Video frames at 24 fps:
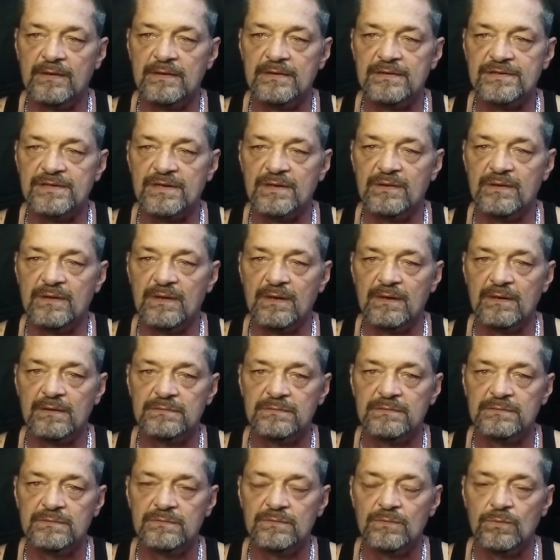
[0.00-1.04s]
and he said,
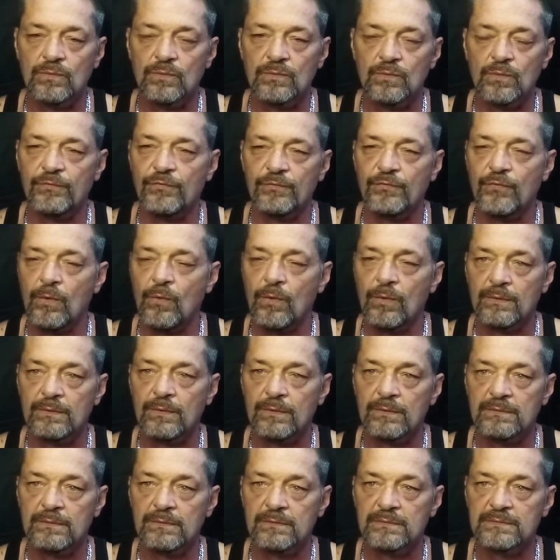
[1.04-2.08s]
uh, what
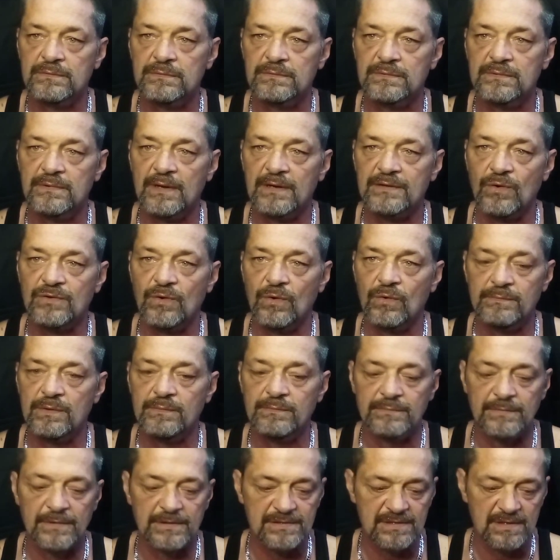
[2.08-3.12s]
for? I told
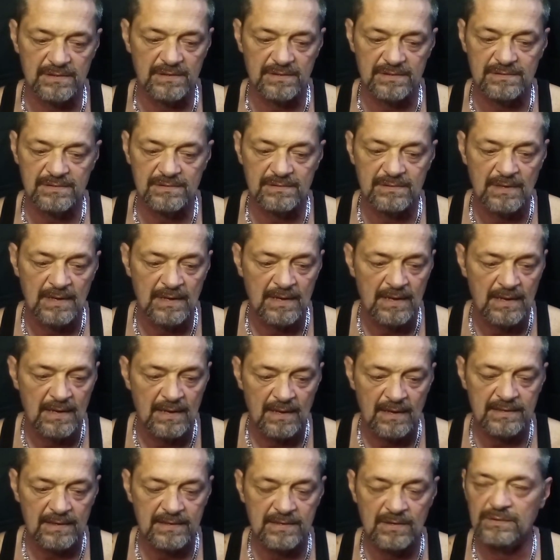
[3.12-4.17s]
him, I said,
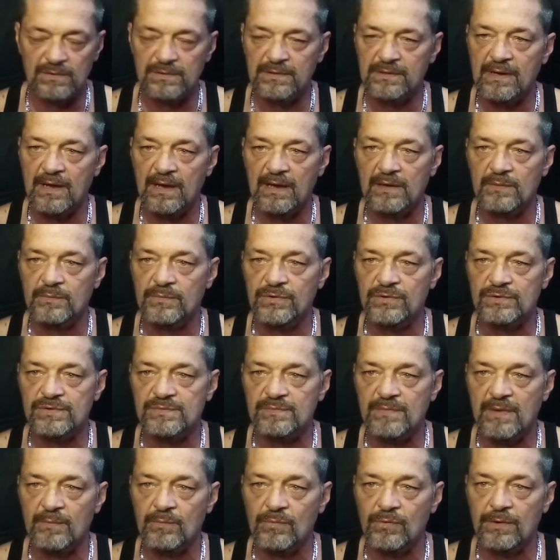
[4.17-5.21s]
I killed a guy
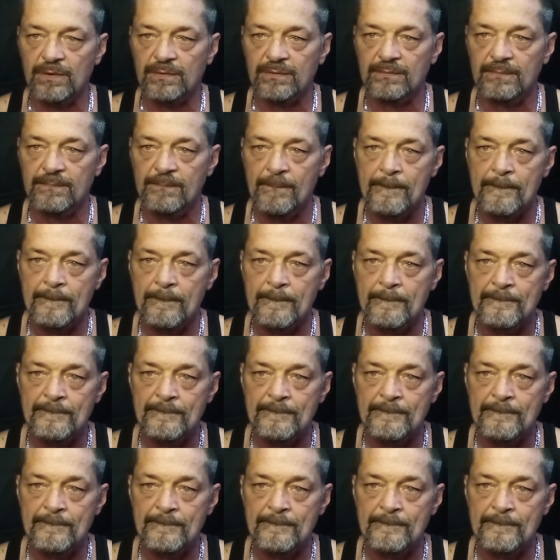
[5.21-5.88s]
abusing my brother.